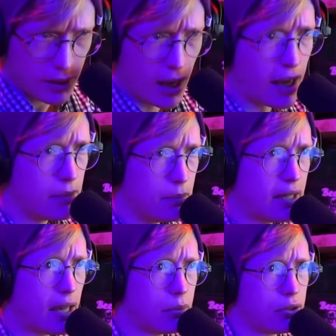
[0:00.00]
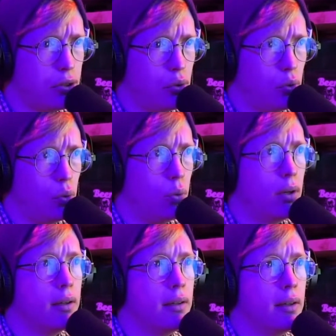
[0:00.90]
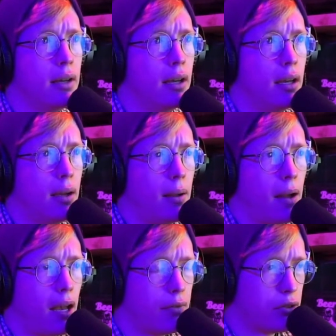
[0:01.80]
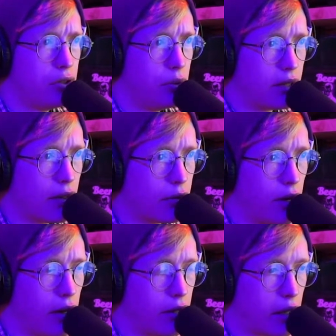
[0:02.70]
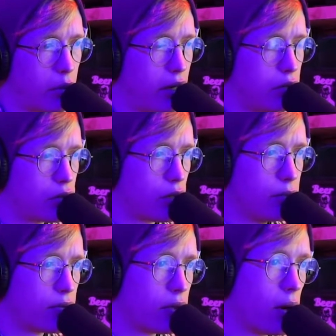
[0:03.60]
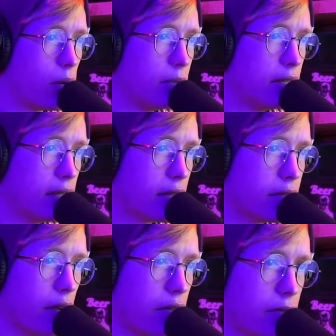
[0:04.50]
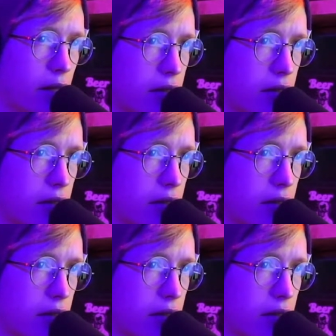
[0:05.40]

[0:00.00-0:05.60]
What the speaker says: And being able to have the two together now, like when I do streams for the Army, I get